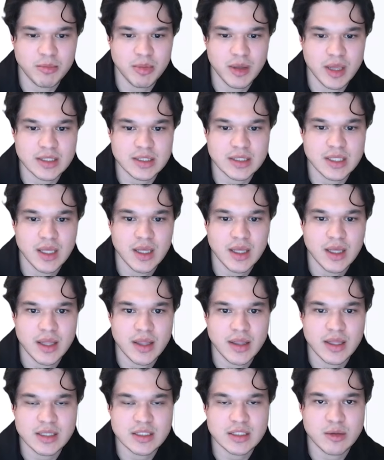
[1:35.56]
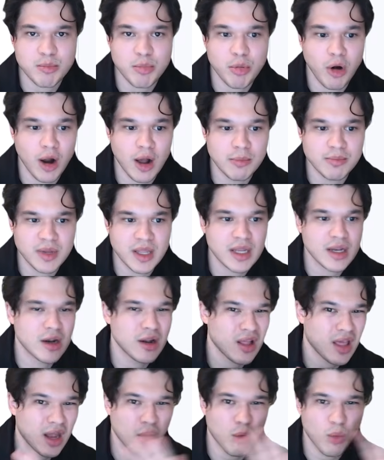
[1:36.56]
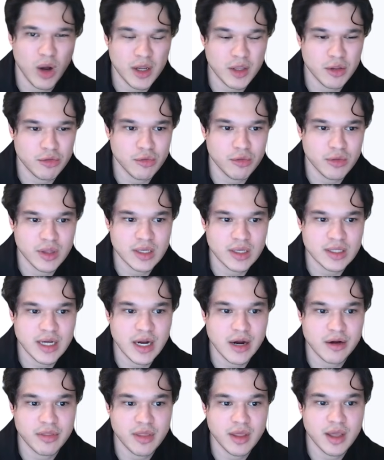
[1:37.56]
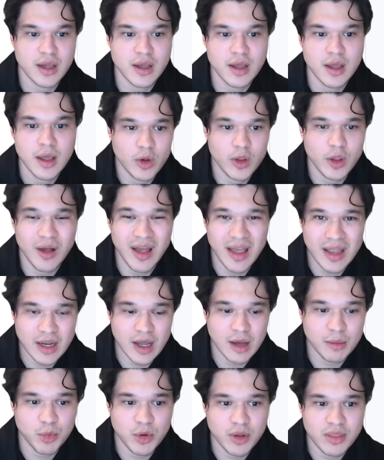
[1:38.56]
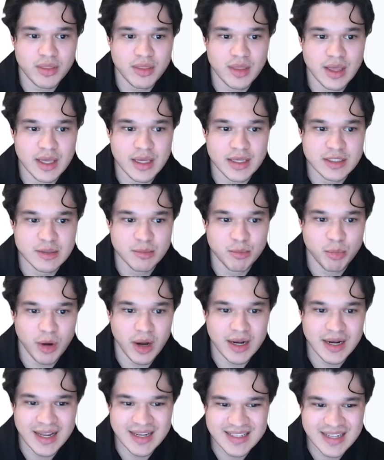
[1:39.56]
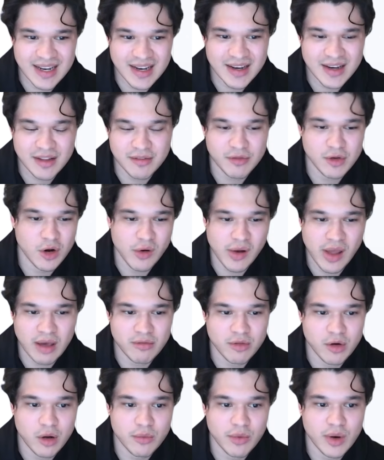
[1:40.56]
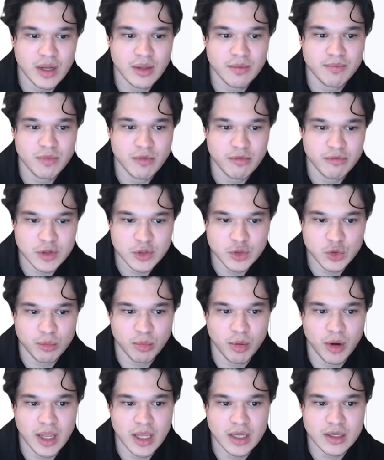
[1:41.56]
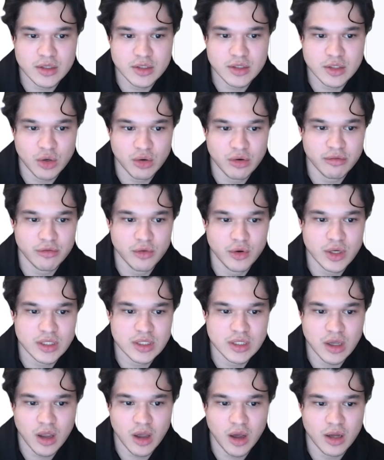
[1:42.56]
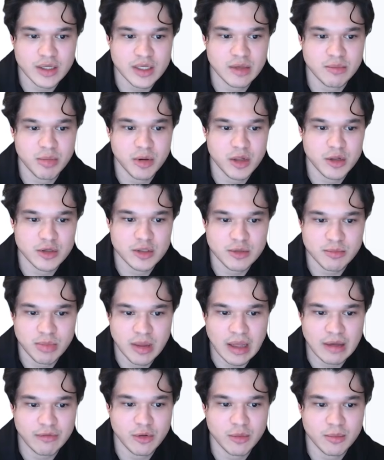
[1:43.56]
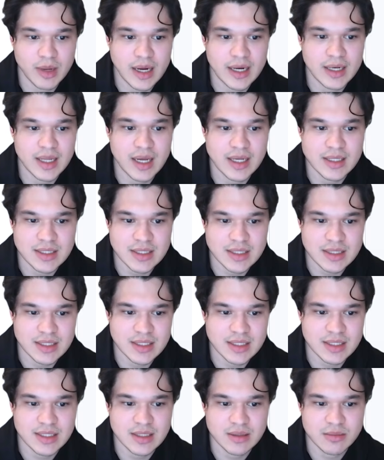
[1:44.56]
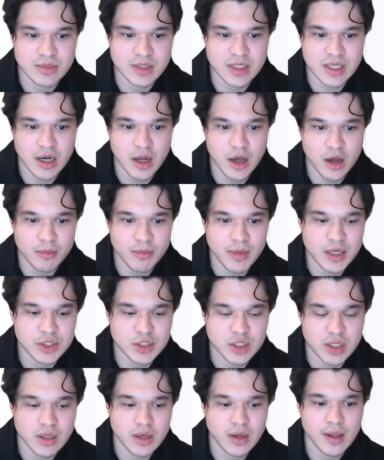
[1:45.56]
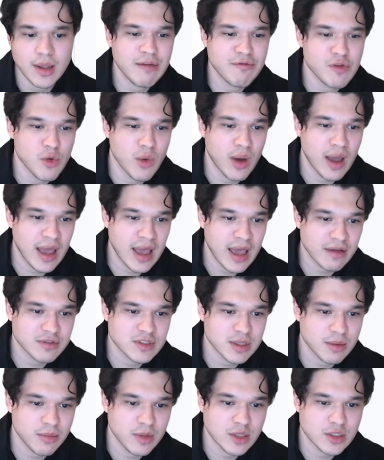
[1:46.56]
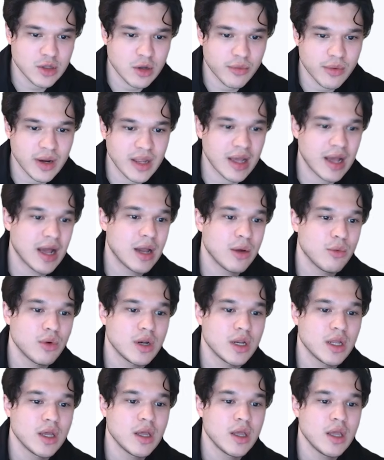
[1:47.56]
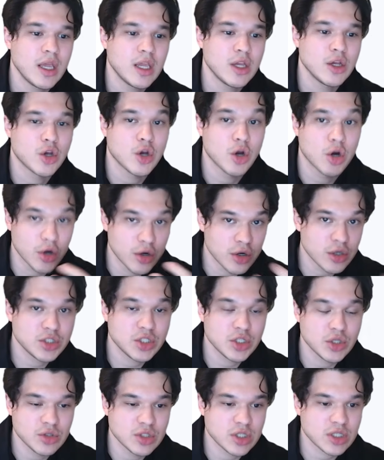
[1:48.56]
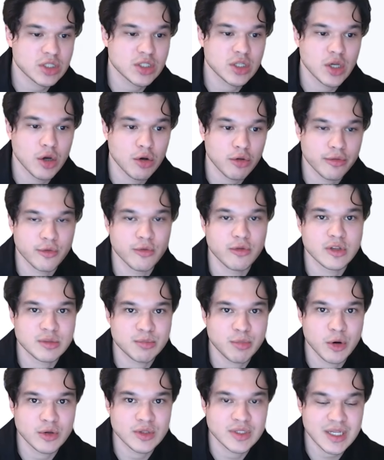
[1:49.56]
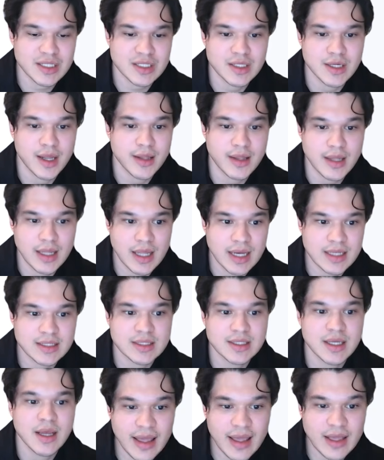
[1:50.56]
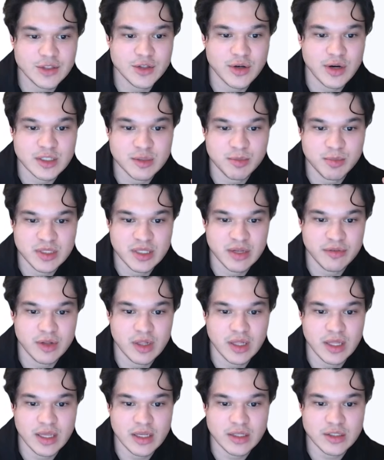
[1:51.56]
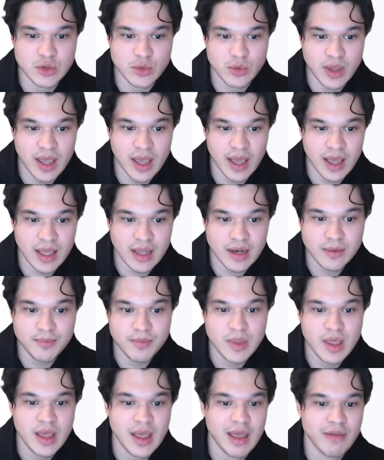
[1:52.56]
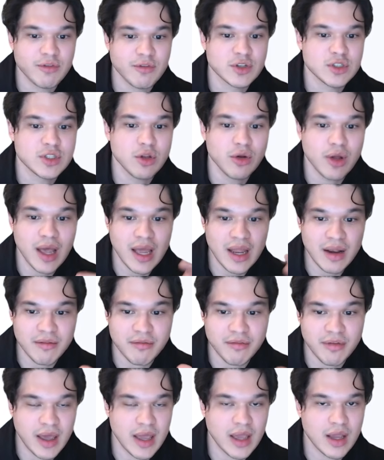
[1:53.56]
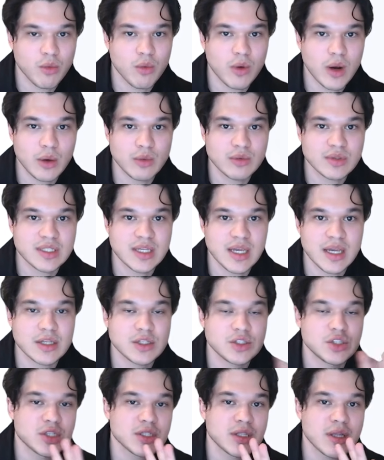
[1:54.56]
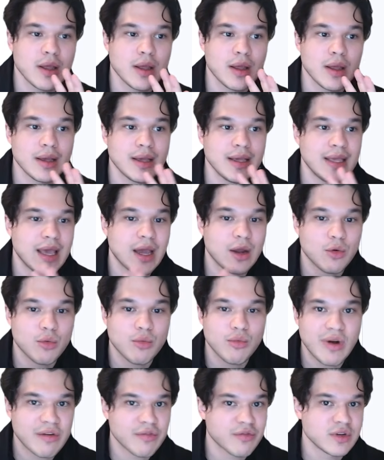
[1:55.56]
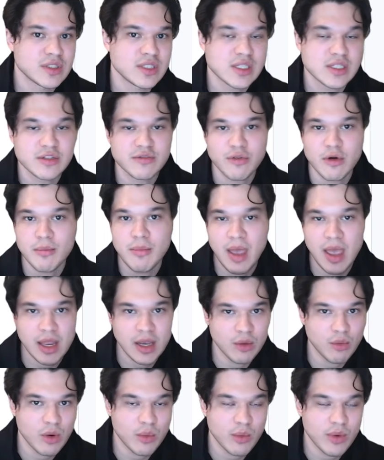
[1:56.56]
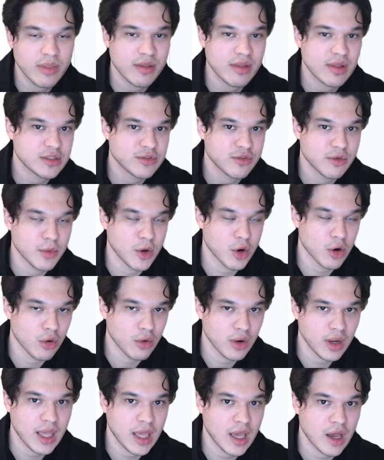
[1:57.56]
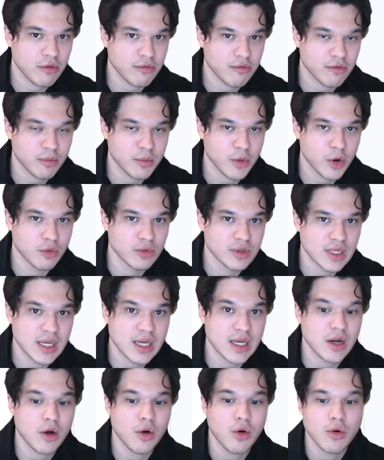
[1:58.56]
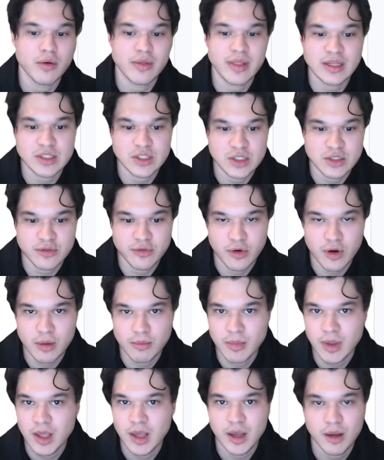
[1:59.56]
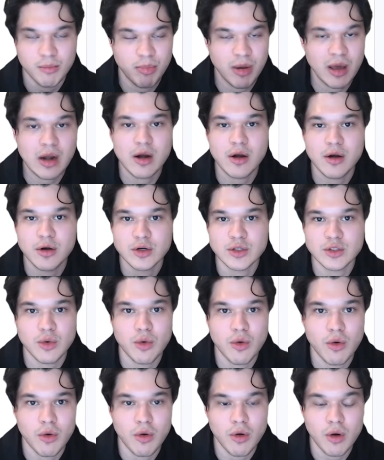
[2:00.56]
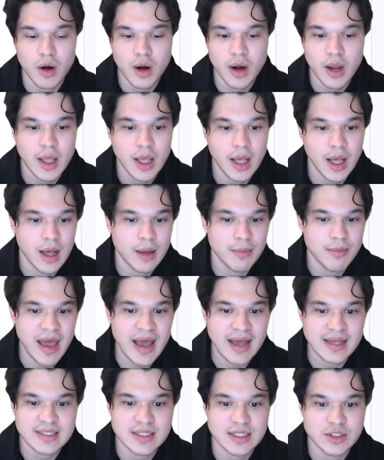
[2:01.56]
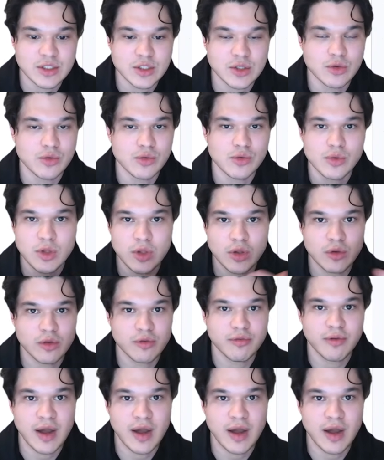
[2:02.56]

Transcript: and paste this prompt in and I'll kind of walk you through the entire thing. What you'll end up with is brand identity, if you don't have it already, visual brand, tone of voice, content pillars, platform guidelines, systems, and automation. If you have some of these already, I would encourage you just to go through this process nonetheless. Answer as specifically as you can. If you're still kind of vague, what I would say is just get references from anywhere, whether that's from your own account, from your own data, or that's just from competitors or assets you